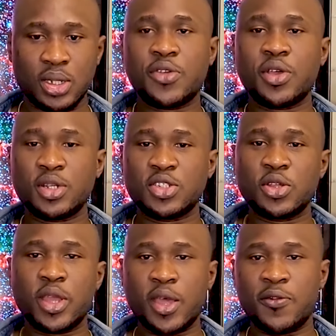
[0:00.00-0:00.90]
you've got the
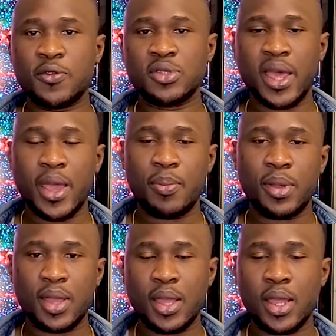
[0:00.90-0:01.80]
Sony headphone app
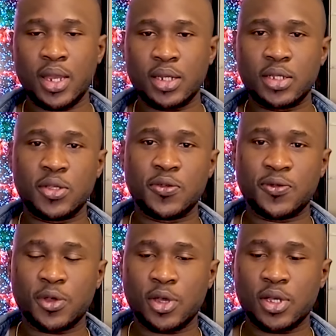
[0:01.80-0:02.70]
and you've
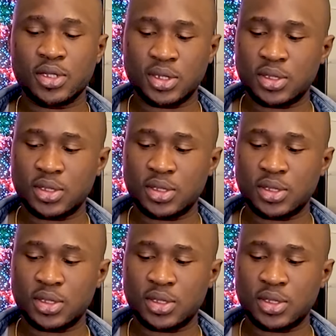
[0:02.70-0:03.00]
got